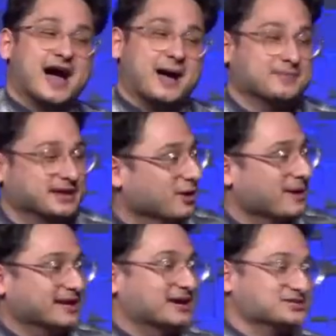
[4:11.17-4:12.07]
I mean,
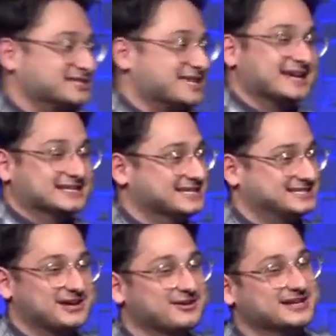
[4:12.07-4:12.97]
nobody else is taking this
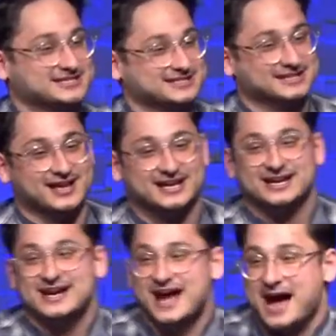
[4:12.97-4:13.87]
seriously. Like,
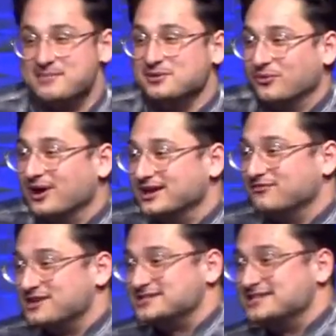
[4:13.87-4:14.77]
I mean, what if
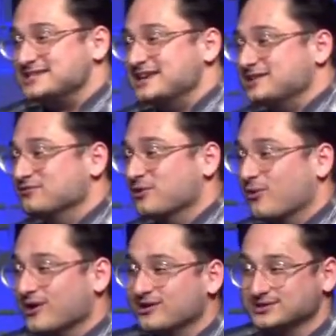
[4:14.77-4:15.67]
this is the end of the
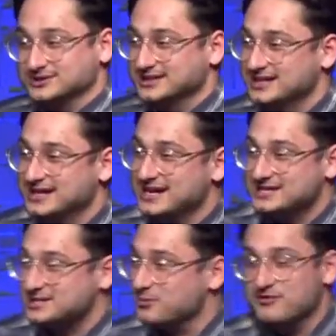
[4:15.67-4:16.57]
world?
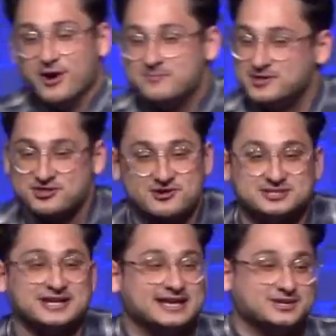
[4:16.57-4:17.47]
So we've all been
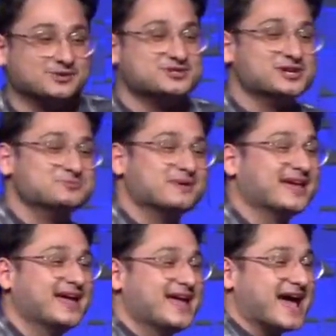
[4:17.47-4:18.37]
13, don't judge me.
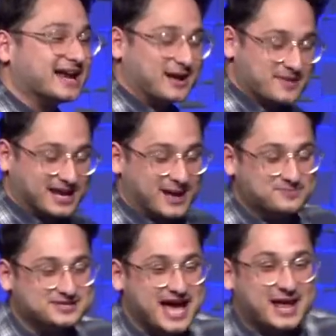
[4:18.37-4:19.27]
And I'm, and, I'm,
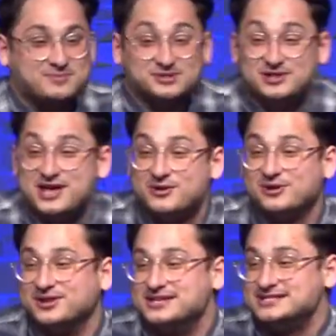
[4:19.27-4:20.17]
and I'm
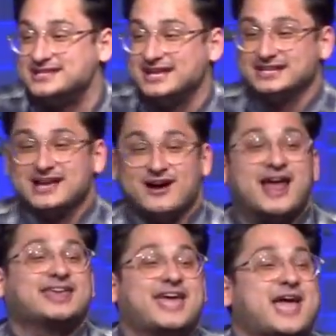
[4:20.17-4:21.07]
literally sitting there,
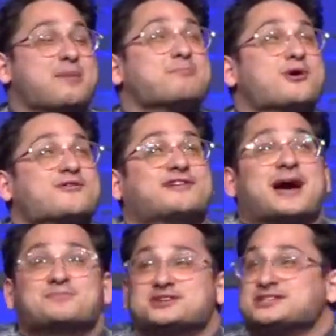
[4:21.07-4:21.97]
I can't move, and
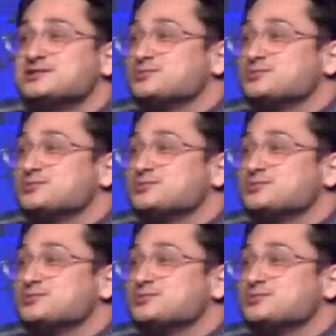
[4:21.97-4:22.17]
I'm just